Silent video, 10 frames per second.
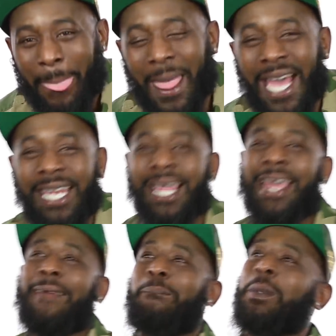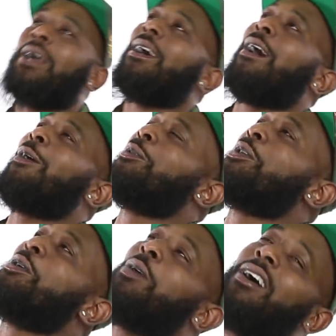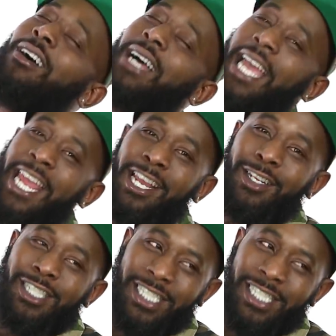Not like, oh no, anger